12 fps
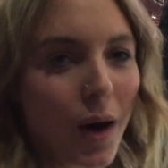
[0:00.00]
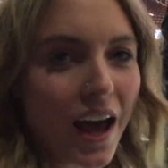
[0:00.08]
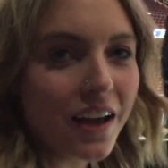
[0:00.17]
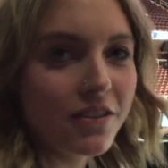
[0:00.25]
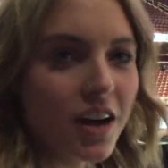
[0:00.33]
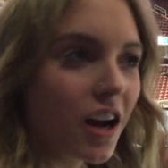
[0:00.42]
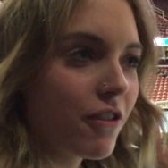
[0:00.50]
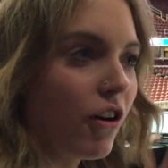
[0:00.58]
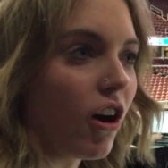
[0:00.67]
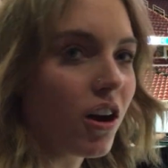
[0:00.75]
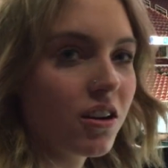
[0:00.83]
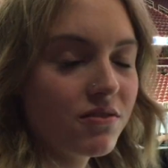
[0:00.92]
away, kind of
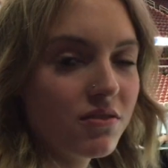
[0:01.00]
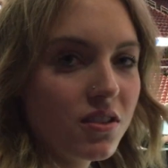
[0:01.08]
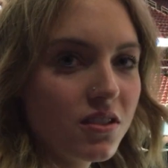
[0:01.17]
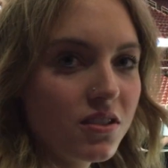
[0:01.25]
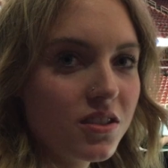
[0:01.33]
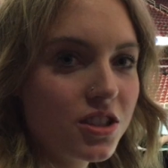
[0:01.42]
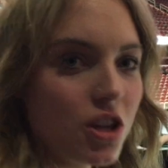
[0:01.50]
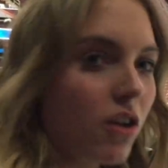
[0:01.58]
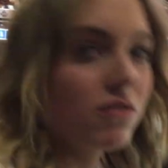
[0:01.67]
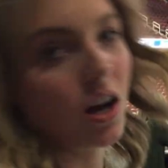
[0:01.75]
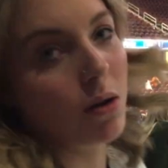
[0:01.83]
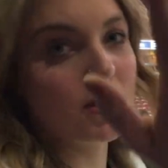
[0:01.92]
far. So
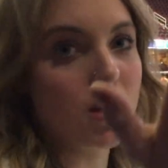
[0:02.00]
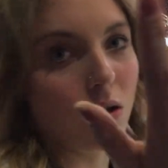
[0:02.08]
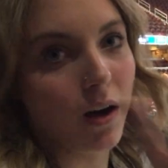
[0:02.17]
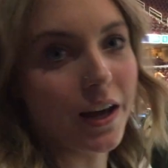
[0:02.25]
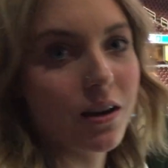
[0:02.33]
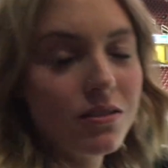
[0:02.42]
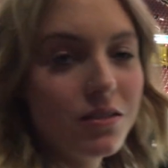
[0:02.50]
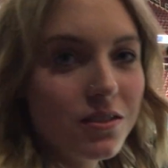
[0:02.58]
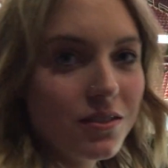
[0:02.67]
I went to Ohio.